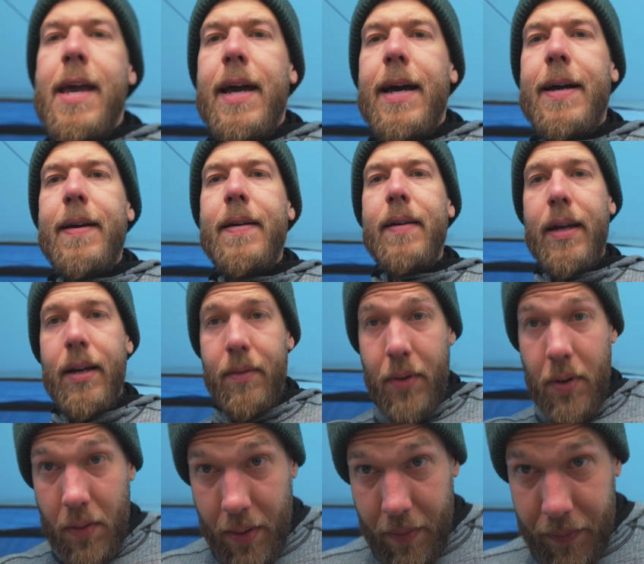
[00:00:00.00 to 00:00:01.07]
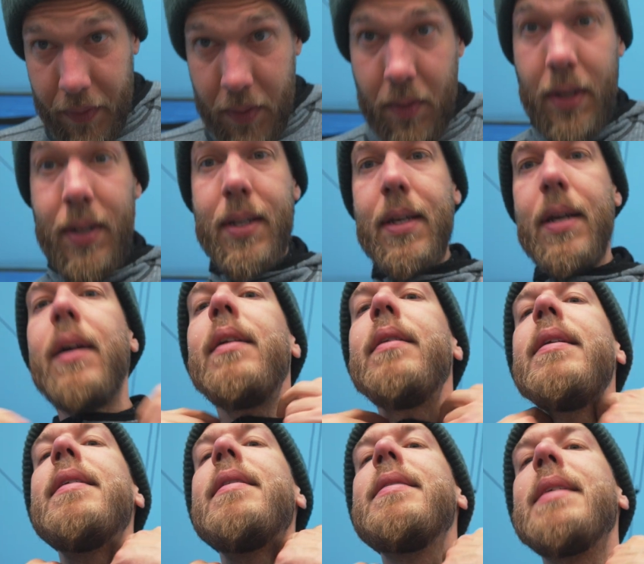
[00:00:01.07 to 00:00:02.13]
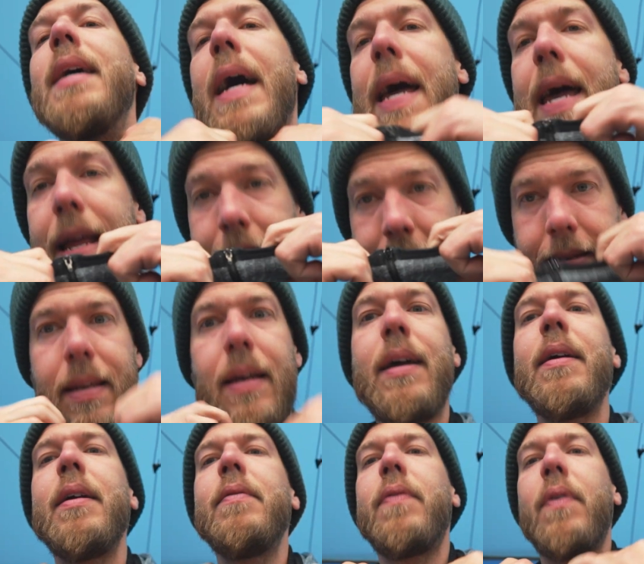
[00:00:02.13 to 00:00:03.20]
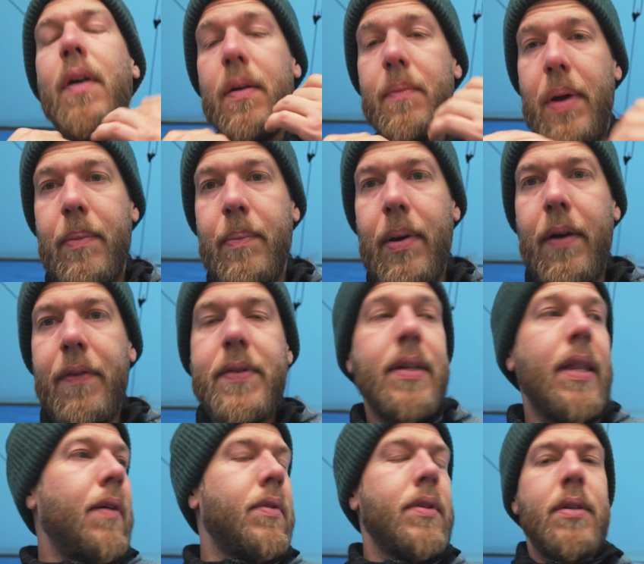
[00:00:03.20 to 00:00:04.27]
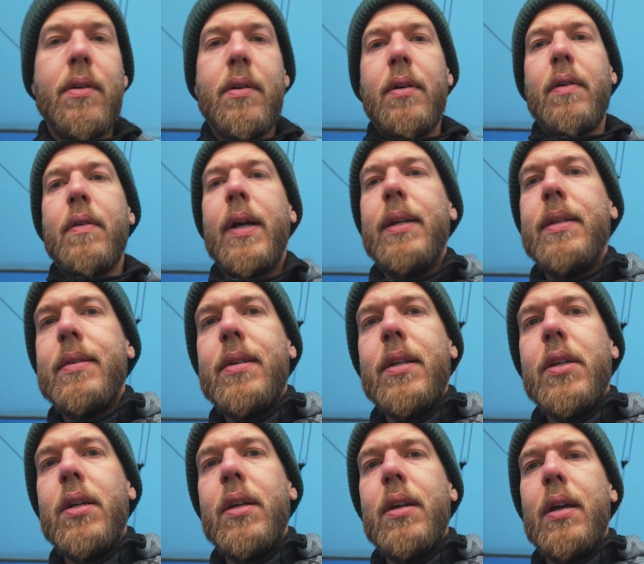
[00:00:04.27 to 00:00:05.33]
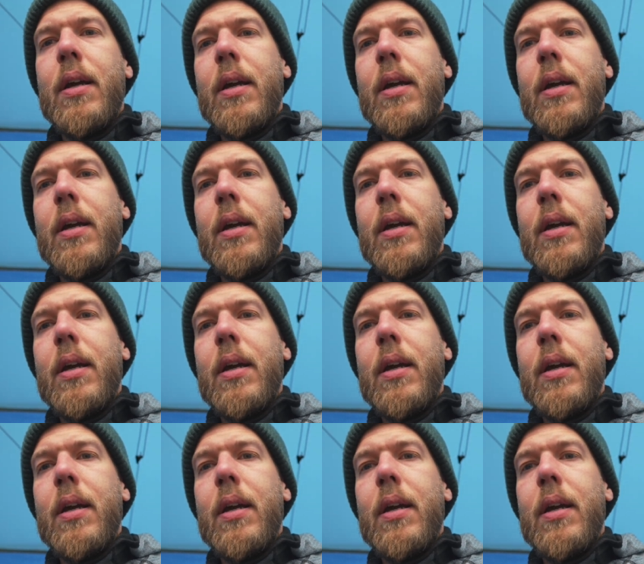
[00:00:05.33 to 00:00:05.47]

I don't know if you can tell, there's a hat. I forgot my buff, so that was a great decision.